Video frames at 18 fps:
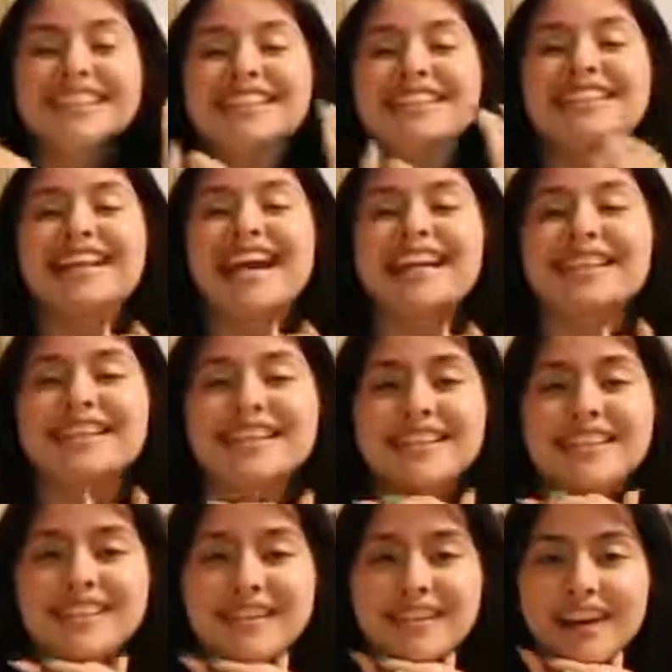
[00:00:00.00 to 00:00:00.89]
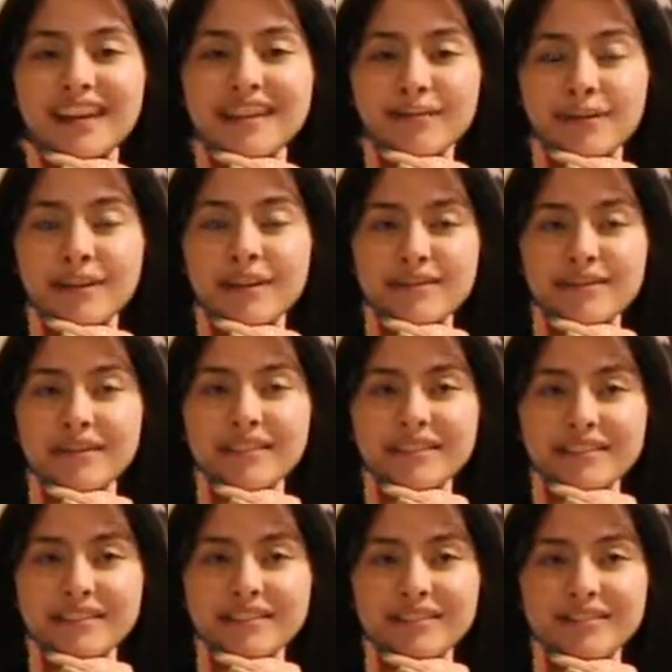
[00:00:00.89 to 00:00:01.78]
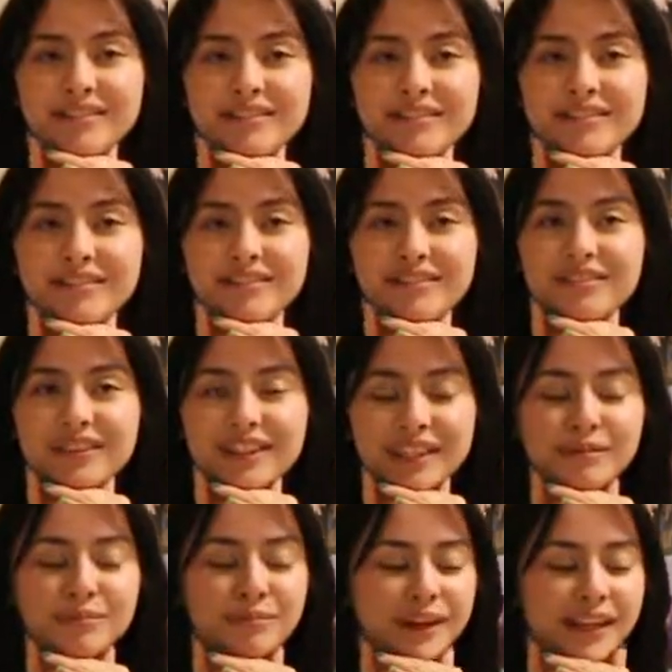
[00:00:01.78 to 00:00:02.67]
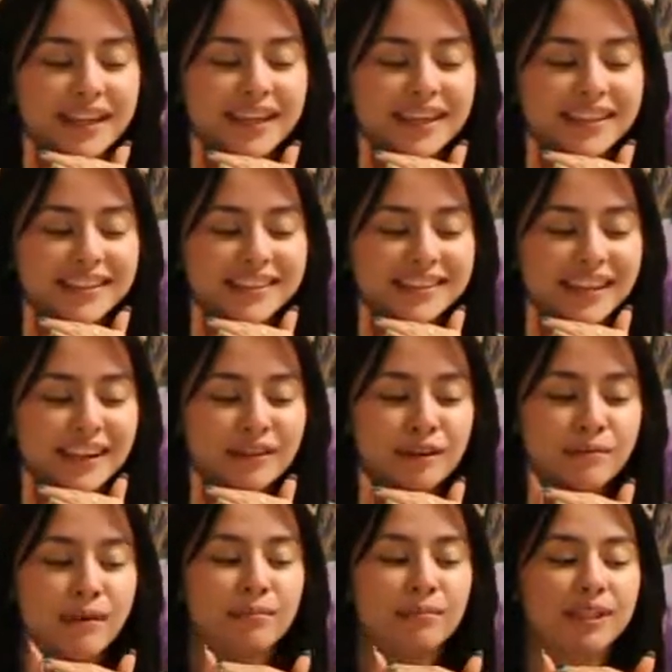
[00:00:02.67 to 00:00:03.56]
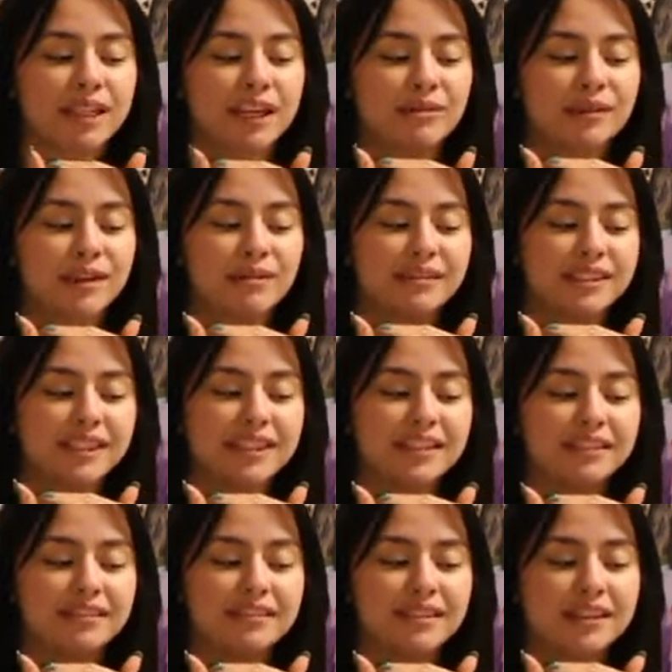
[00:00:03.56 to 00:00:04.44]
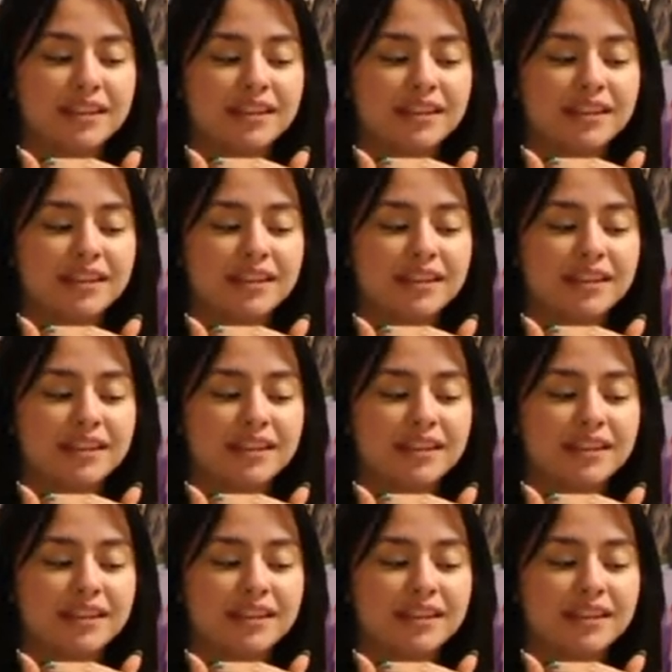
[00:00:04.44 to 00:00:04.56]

Yeah, he eats jalapenos with his fucking pancakes. I remember that when I was a kid.